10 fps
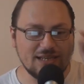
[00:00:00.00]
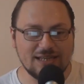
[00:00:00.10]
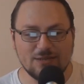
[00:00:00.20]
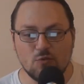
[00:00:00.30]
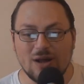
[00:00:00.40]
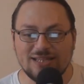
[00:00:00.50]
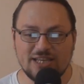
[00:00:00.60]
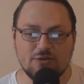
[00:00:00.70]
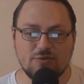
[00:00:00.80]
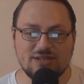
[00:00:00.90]
the one
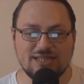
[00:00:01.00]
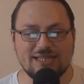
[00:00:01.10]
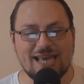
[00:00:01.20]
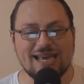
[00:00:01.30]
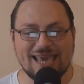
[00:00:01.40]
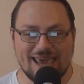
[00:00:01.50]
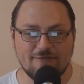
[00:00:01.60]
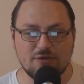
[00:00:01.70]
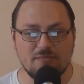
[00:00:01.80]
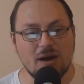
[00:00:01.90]
terrorist attack
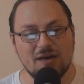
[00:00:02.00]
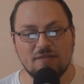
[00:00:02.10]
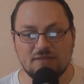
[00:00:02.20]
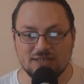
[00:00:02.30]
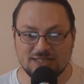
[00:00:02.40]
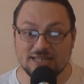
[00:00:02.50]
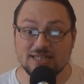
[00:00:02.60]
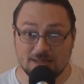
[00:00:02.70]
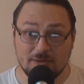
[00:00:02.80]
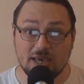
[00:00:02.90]
every month
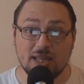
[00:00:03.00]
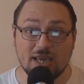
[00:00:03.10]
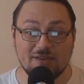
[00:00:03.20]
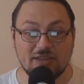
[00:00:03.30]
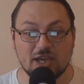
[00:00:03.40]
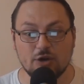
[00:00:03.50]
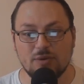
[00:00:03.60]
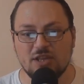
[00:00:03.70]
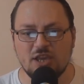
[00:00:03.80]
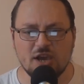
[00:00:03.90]
since the beginning of the
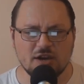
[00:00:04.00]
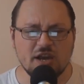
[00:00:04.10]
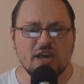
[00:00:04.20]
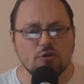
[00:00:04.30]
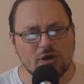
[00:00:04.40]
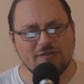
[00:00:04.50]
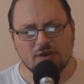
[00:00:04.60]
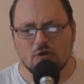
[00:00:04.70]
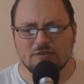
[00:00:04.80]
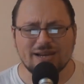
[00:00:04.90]
current year. You
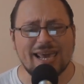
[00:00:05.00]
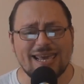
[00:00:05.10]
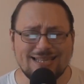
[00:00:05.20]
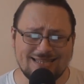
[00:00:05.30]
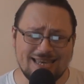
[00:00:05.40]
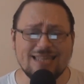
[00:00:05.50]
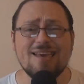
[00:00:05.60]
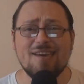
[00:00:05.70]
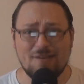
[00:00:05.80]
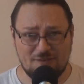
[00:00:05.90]
have over
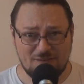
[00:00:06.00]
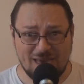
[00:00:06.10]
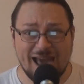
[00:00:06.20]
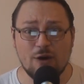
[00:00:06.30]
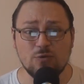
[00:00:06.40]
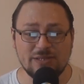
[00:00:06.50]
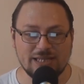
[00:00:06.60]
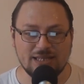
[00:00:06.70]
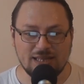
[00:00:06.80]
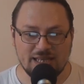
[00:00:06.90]

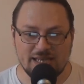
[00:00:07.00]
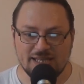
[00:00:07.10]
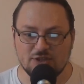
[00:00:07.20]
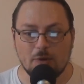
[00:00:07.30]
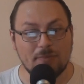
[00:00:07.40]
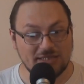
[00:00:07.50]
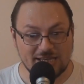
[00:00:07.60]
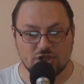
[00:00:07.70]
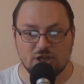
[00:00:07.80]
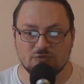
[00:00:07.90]
18,000 leads on
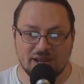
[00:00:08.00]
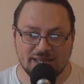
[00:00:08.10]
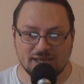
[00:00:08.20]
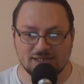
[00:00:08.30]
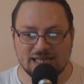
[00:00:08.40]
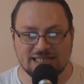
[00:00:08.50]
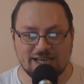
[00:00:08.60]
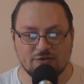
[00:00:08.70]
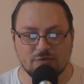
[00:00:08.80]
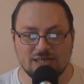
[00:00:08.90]
potential radicals and
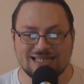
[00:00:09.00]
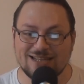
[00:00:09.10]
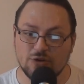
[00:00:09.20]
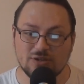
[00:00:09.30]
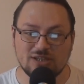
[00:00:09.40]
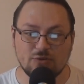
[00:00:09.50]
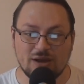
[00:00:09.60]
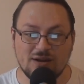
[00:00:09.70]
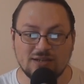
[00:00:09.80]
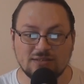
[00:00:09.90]
terrorists, and also